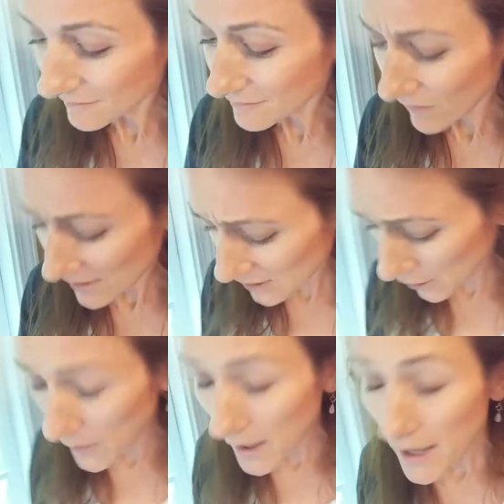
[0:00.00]
So
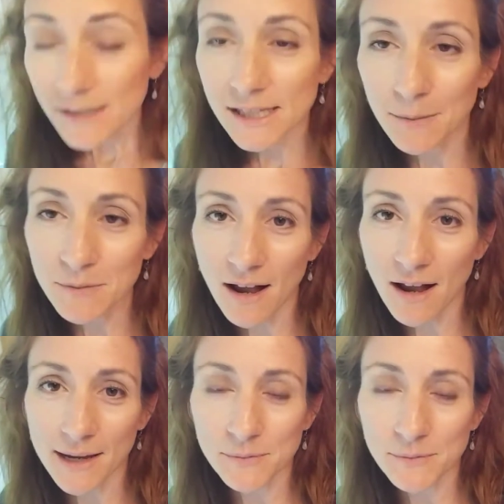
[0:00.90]

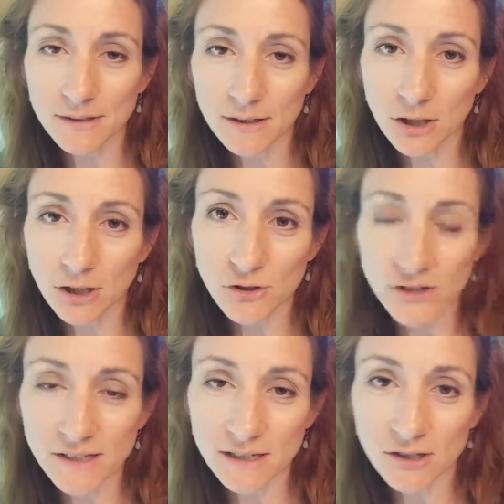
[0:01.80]
sometimes you're just
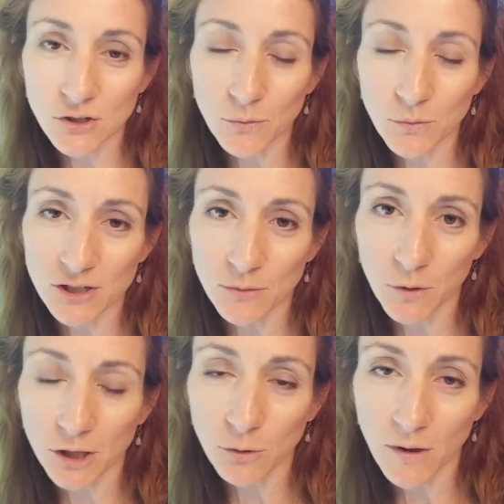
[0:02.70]
in a situation where
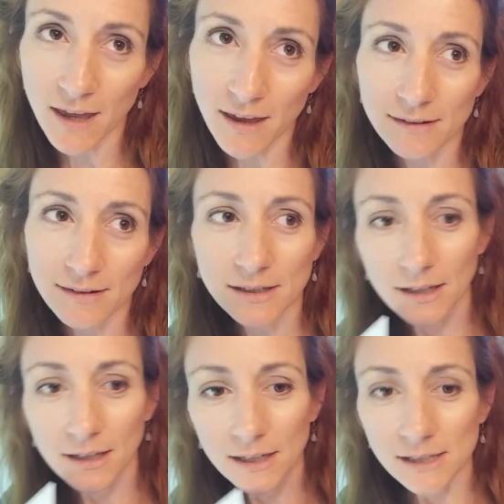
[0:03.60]
you can't
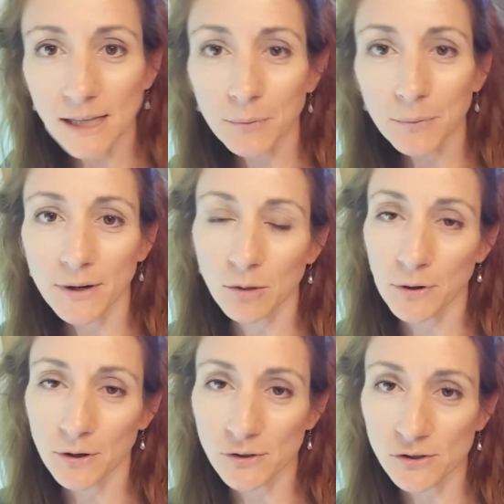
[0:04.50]
separate your
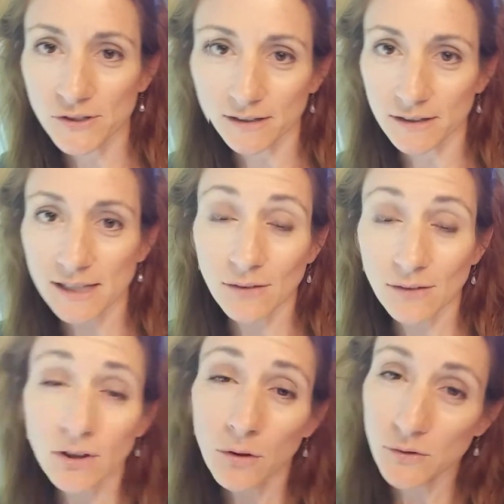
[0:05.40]
purchases, even
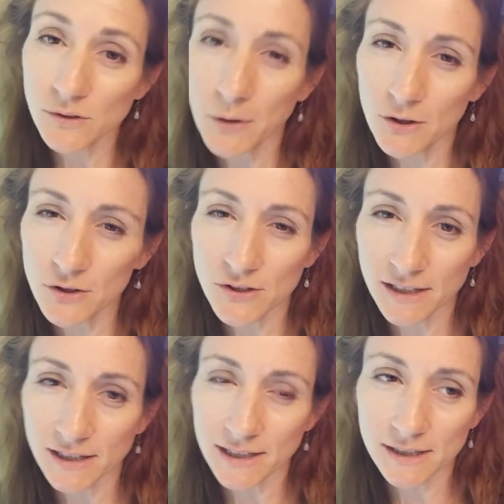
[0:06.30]
though those
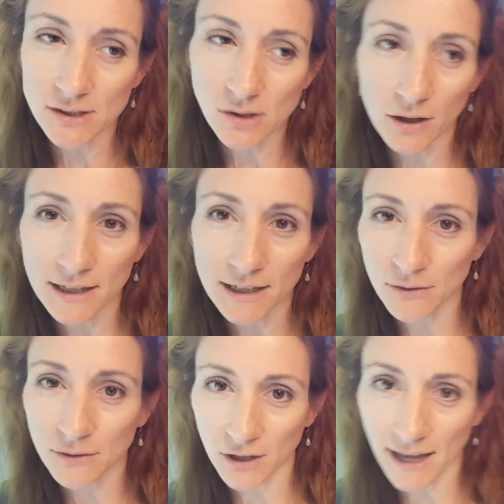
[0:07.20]
purchases are in
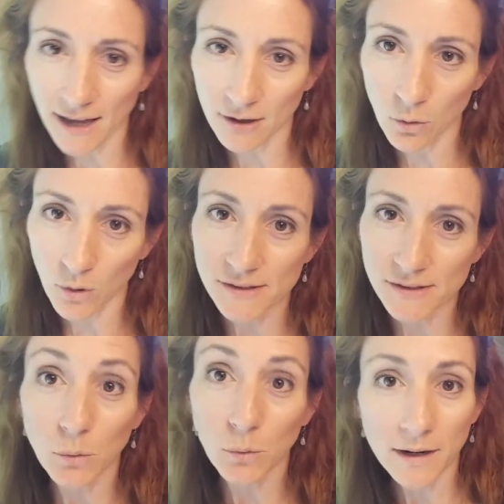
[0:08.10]
different categories. So
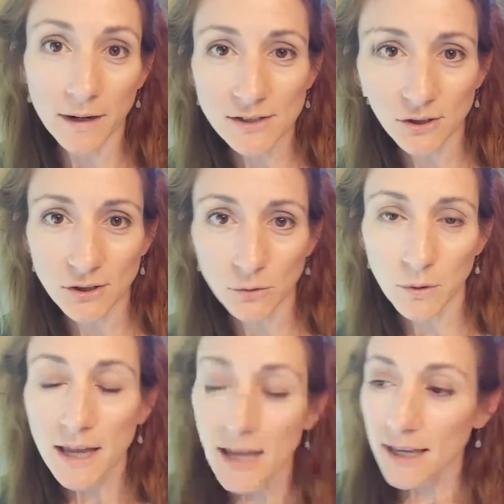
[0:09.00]
what I do
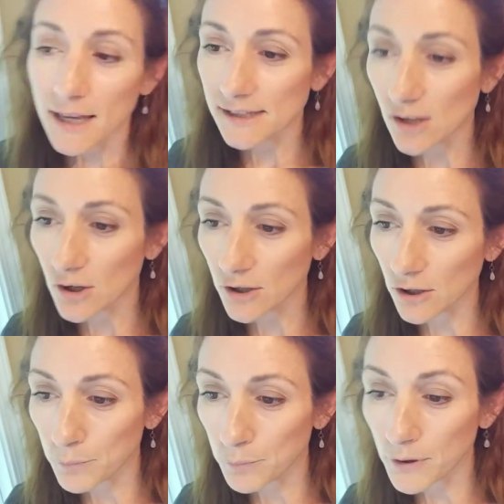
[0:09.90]
is I'll
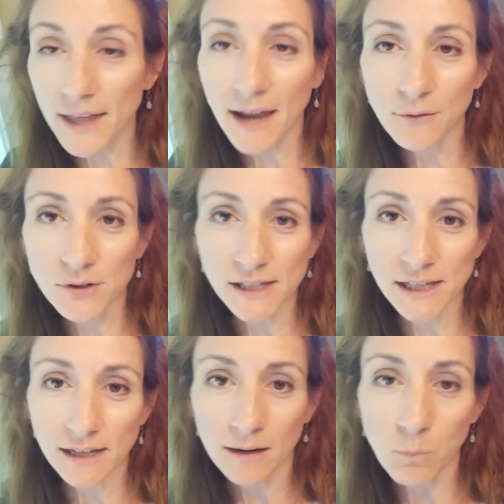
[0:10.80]
put that receipt
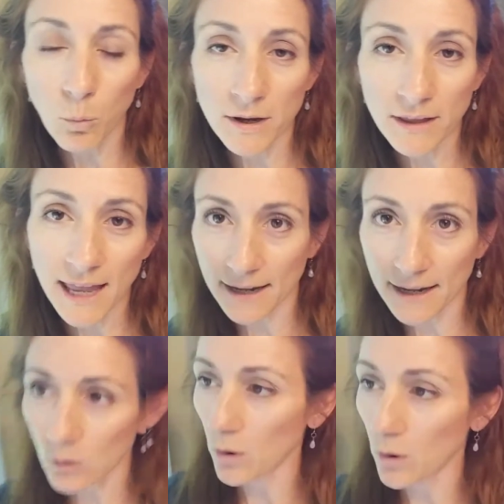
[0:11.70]
in one of the
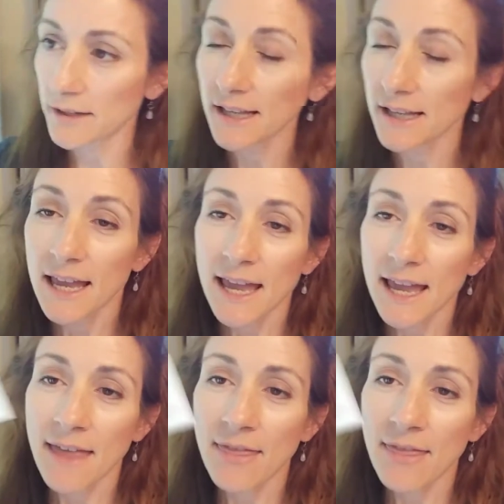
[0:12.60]
categories, and then